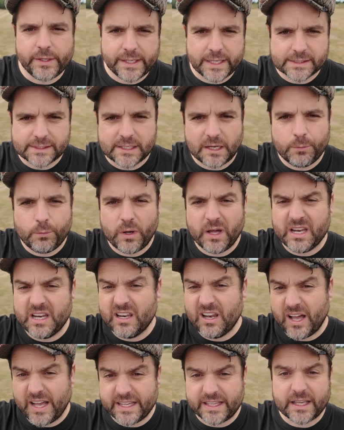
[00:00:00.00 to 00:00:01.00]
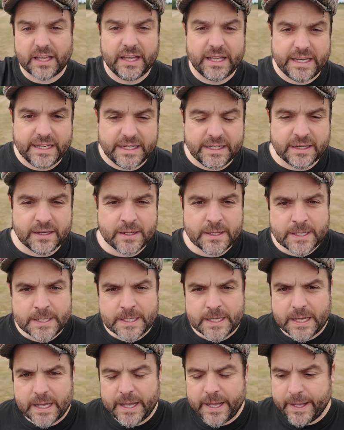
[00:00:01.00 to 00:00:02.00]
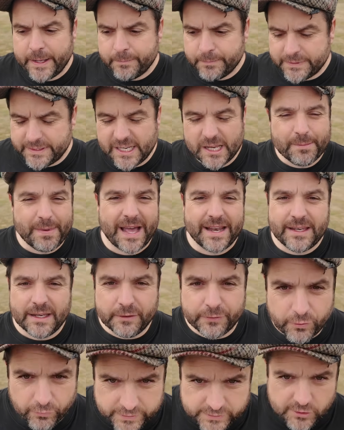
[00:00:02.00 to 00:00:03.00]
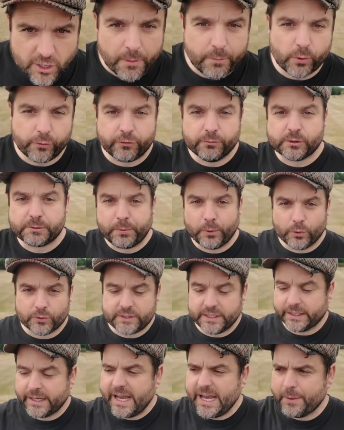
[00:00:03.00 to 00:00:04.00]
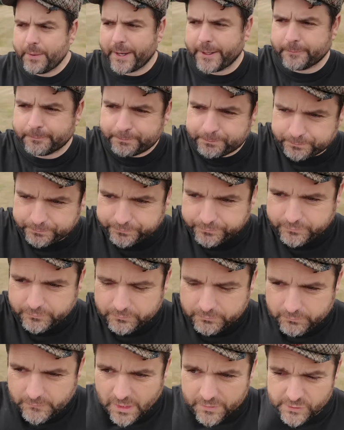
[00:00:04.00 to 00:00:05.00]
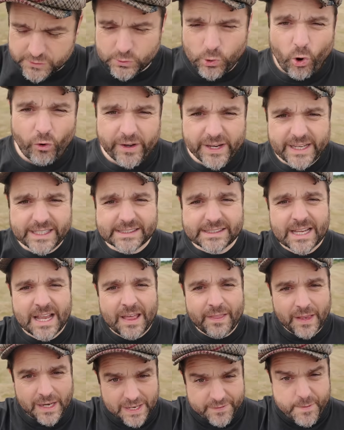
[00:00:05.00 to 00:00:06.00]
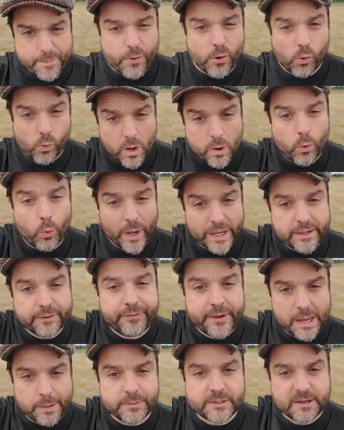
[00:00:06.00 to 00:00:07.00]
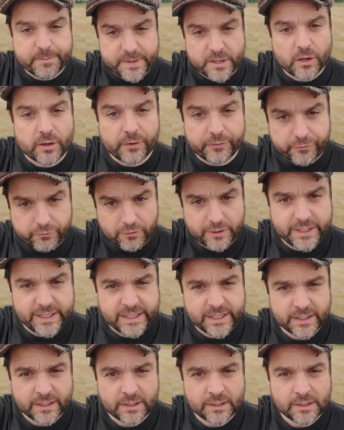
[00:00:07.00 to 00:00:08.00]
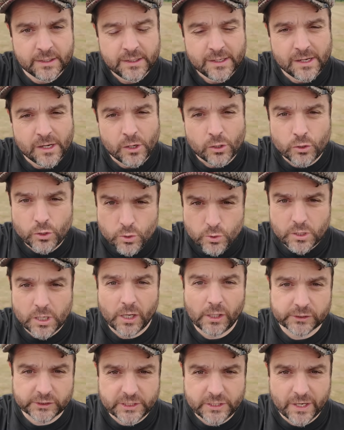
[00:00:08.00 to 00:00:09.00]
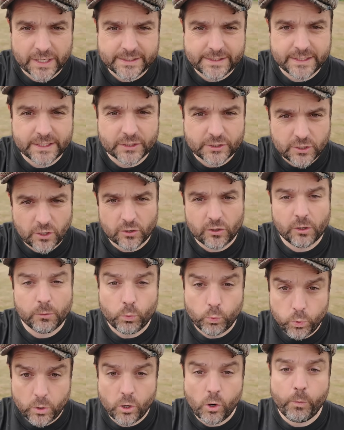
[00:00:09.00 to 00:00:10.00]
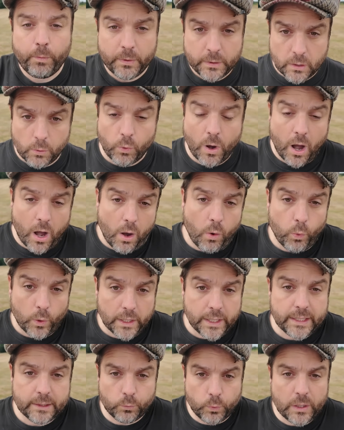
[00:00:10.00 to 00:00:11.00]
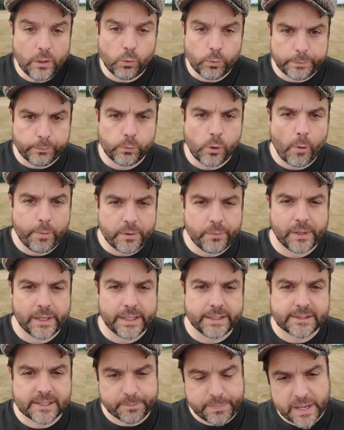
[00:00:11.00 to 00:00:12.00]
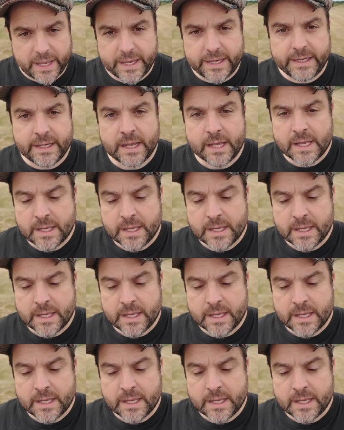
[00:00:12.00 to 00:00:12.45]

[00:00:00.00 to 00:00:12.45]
and get someone like a Diamandi, for example, from Sporting. Anyway, the story is that Liverpool will wait for him to be on a free. Newcastle United and Tottenham will be willing to pay